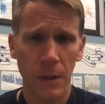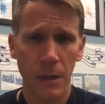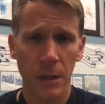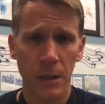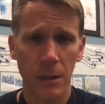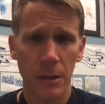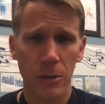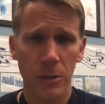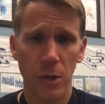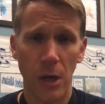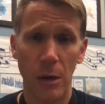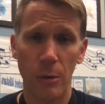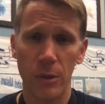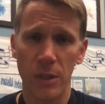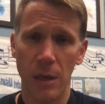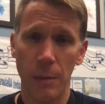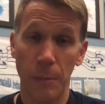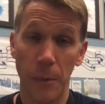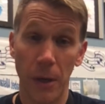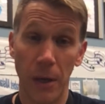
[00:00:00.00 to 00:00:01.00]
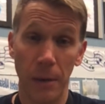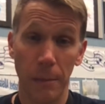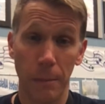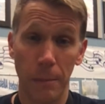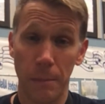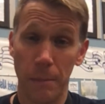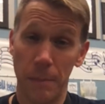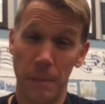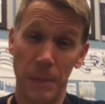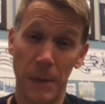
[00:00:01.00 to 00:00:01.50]
So I was up on
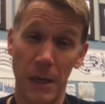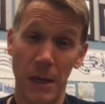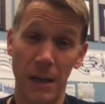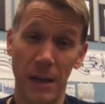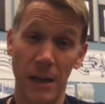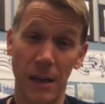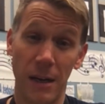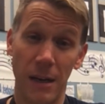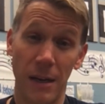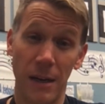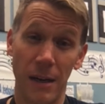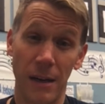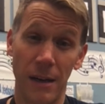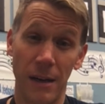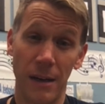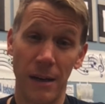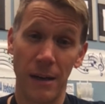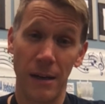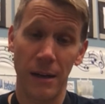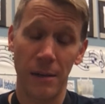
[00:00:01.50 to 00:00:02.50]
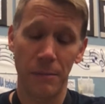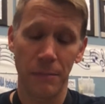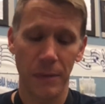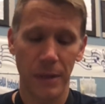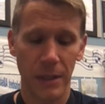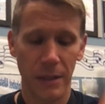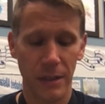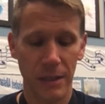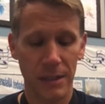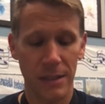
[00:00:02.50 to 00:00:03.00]
ba.
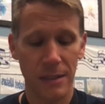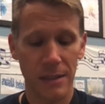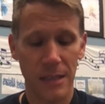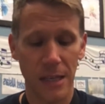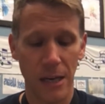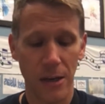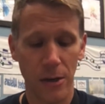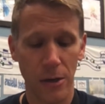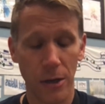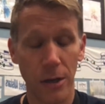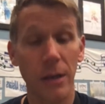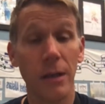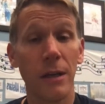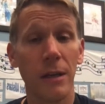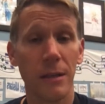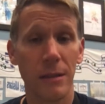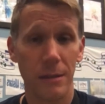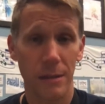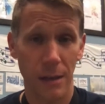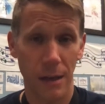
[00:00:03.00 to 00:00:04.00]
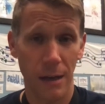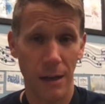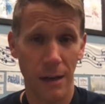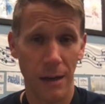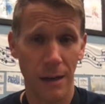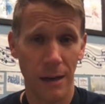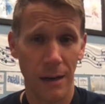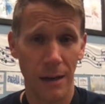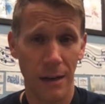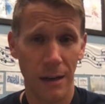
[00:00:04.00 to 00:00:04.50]
This is down on
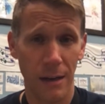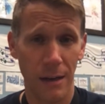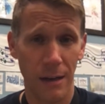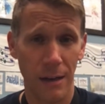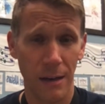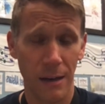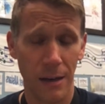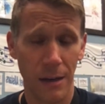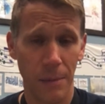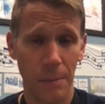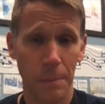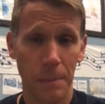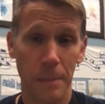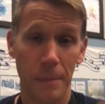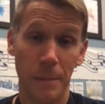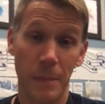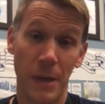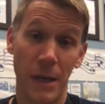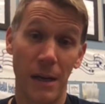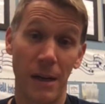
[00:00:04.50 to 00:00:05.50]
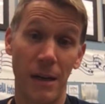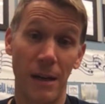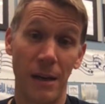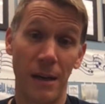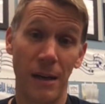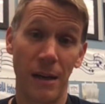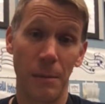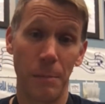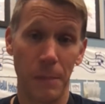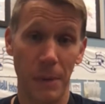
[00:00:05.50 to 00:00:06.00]
da, ba,
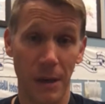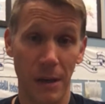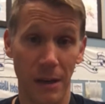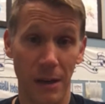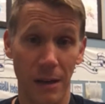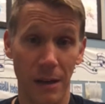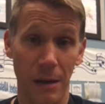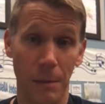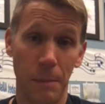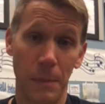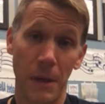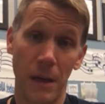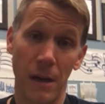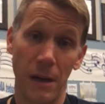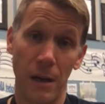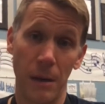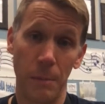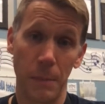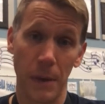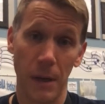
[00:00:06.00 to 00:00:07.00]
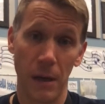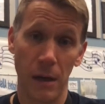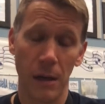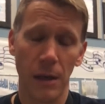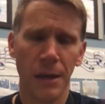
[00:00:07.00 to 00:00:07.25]
ba, ba, ba.